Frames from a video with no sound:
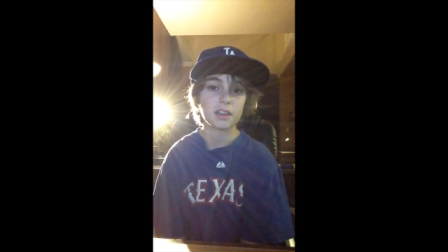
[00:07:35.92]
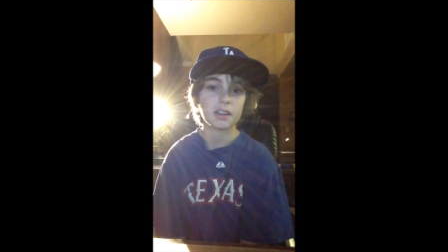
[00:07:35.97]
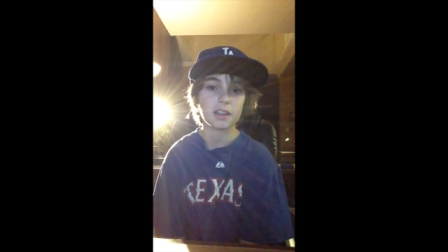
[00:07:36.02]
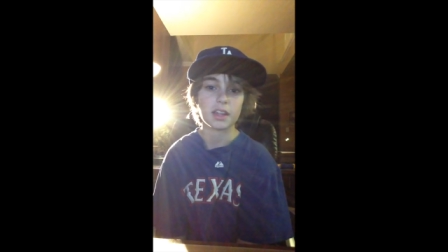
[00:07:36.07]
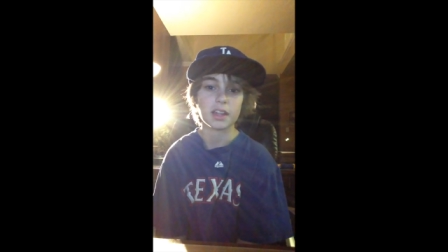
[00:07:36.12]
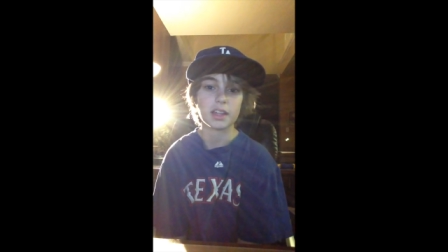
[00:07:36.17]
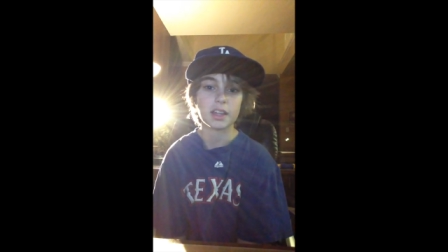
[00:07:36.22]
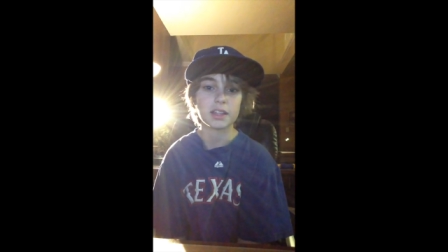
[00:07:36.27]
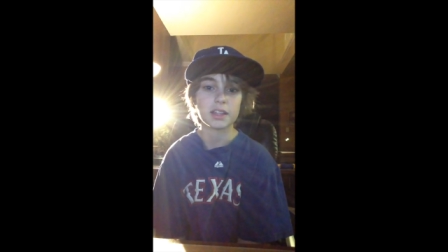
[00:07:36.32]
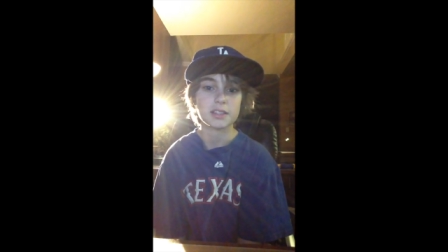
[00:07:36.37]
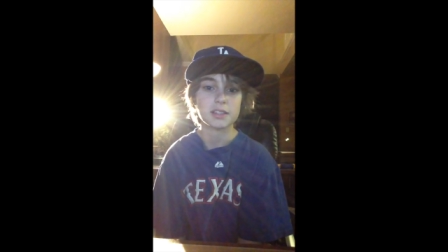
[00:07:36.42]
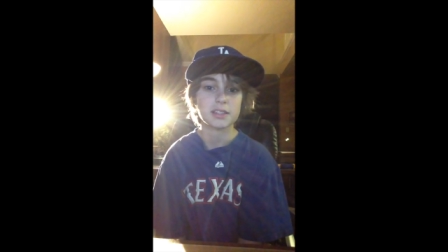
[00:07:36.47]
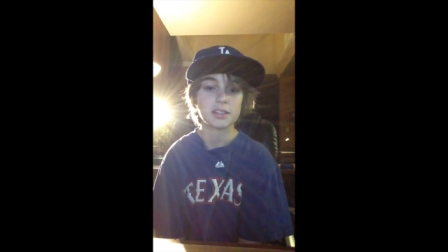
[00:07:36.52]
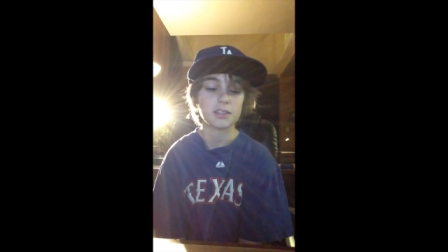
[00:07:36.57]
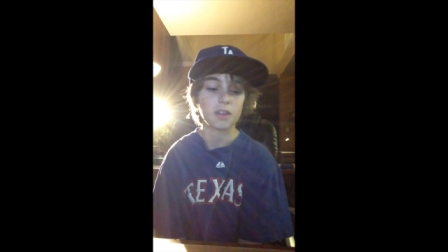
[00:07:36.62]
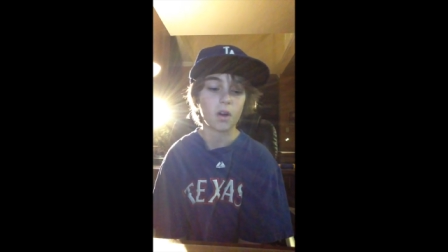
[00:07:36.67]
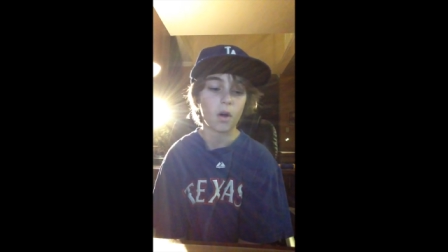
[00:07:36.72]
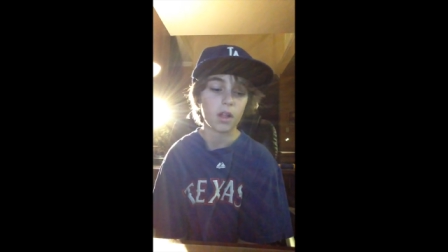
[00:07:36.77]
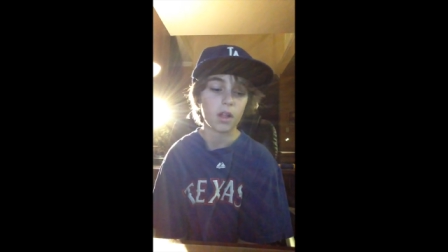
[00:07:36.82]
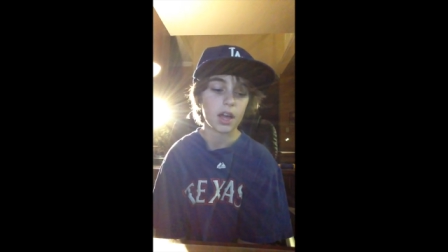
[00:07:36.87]

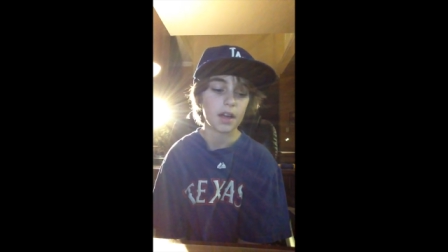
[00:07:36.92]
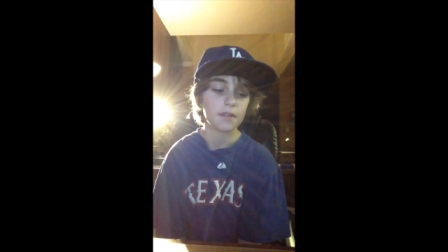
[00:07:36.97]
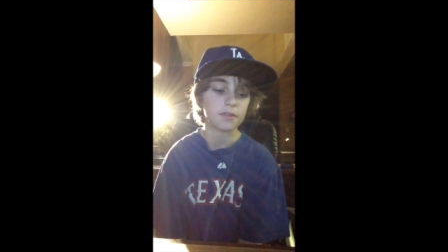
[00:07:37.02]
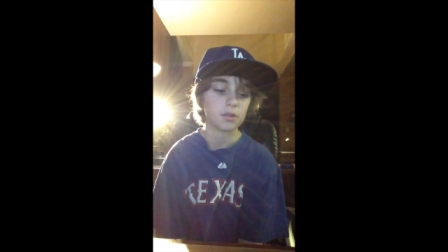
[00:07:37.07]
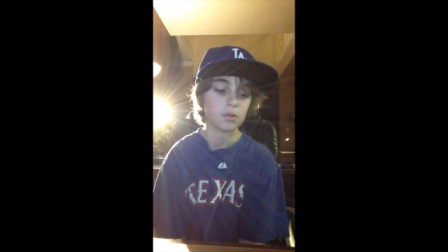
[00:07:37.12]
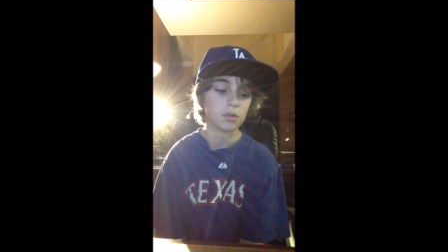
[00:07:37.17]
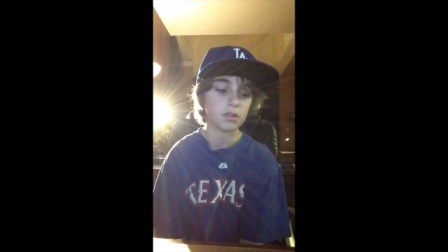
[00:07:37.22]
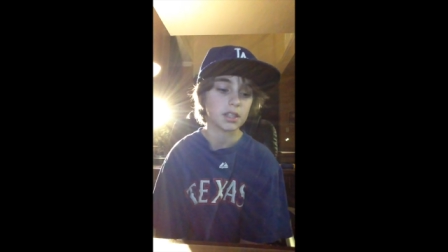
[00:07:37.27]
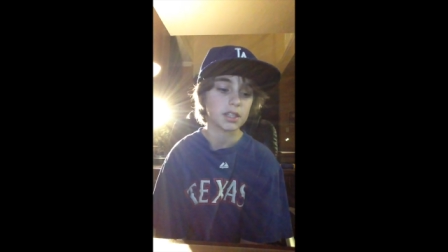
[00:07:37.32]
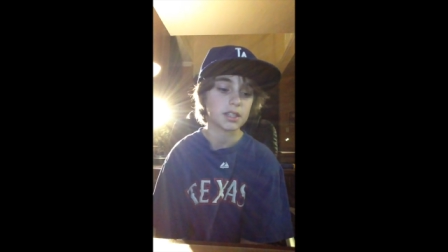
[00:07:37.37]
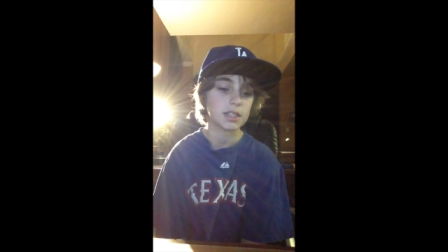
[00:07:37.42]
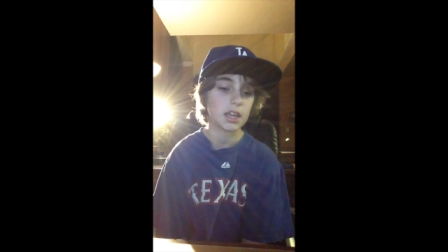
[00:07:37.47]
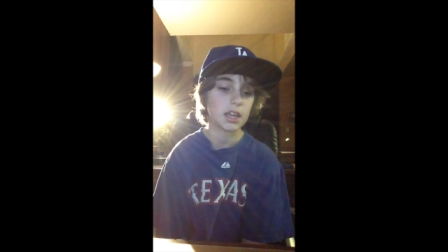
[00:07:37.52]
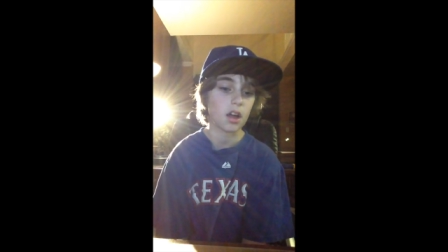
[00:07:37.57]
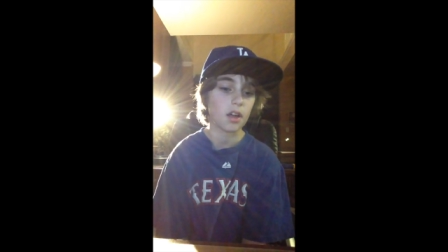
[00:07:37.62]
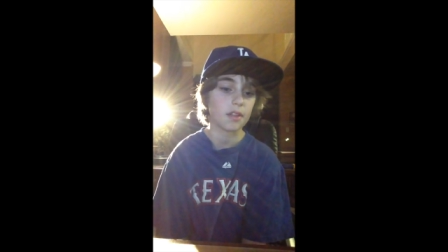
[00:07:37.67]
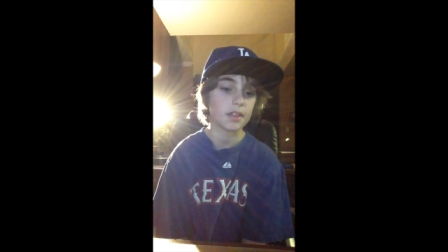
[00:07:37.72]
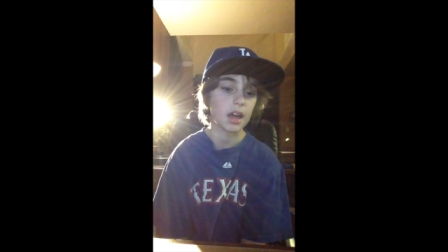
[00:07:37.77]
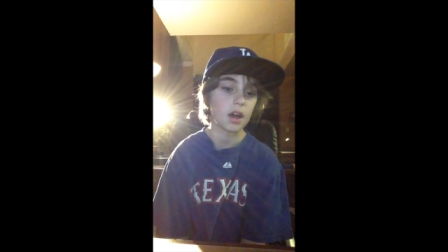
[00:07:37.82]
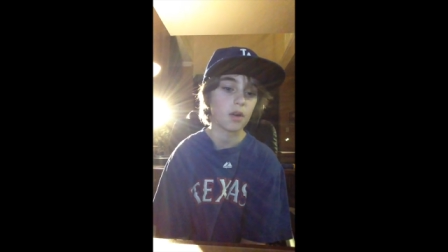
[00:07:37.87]
that's all I have to really say
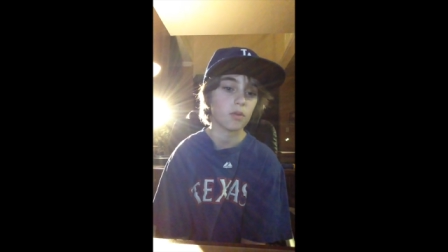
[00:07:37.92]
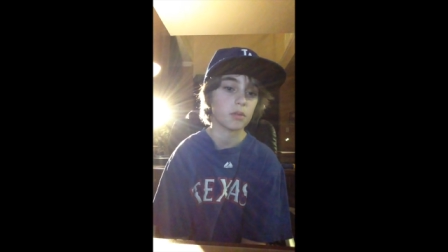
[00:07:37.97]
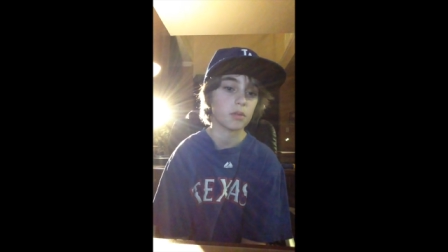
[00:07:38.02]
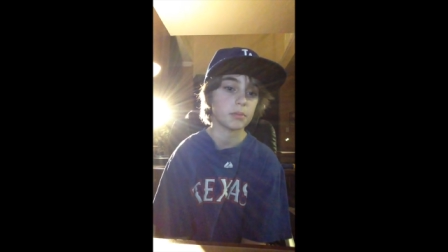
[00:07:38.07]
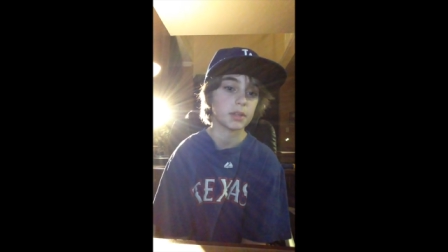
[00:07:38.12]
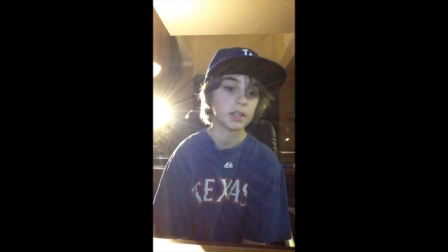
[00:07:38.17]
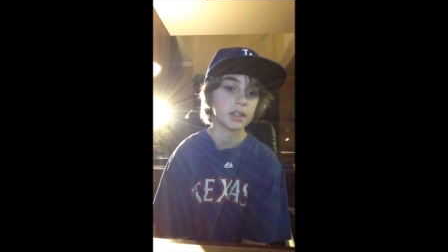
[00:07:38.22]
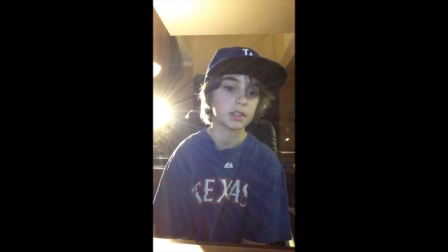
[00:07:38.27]
on that one.